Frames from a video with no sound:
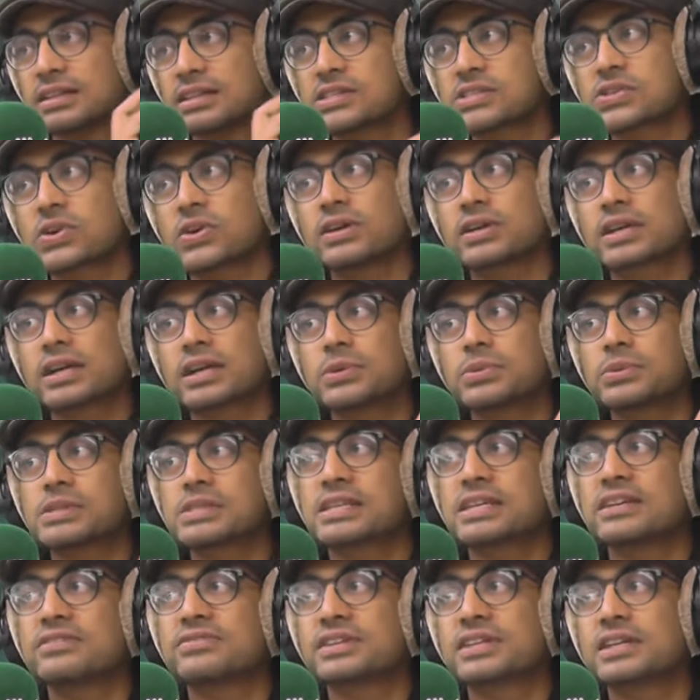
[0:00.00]
this rocket
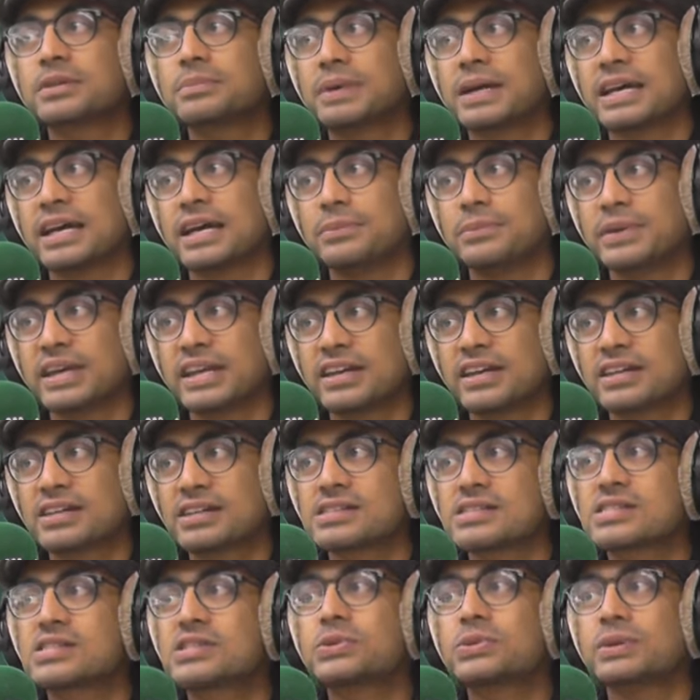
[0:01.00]
was gifted by
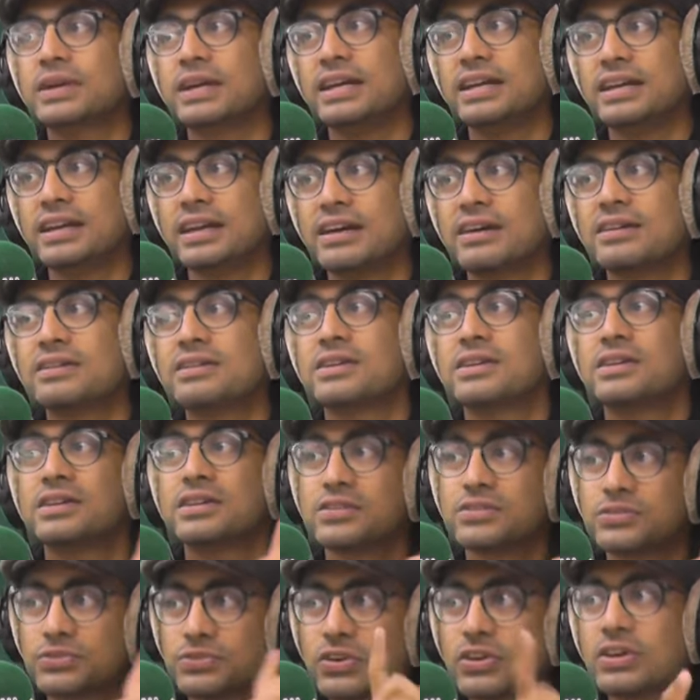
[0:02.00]
Americans to India
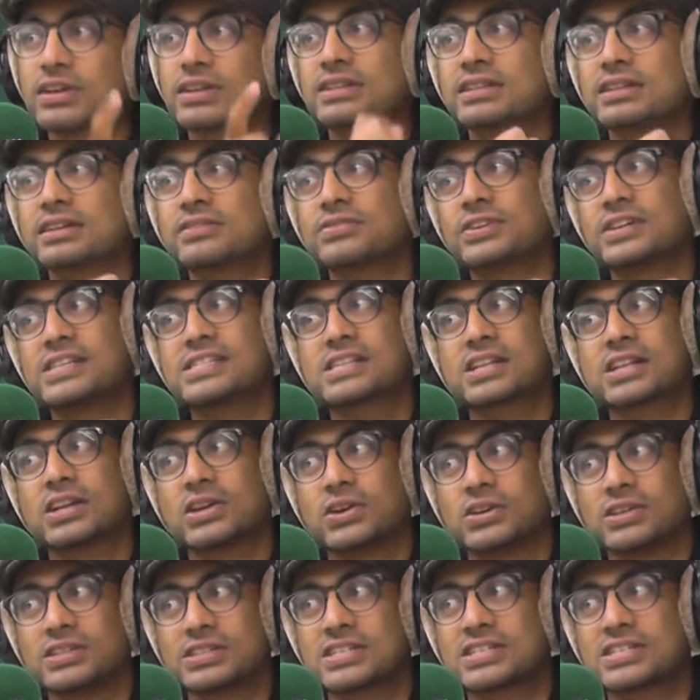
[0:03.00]
for the first
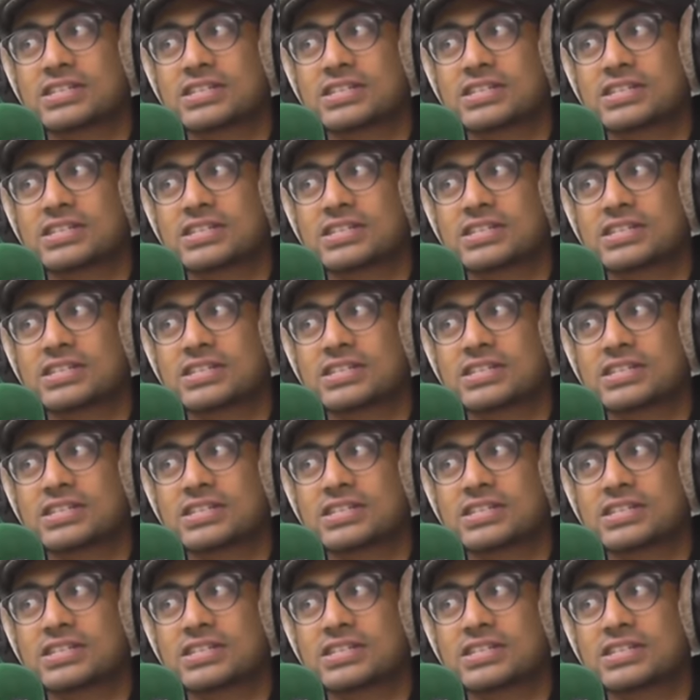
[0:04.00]
launch.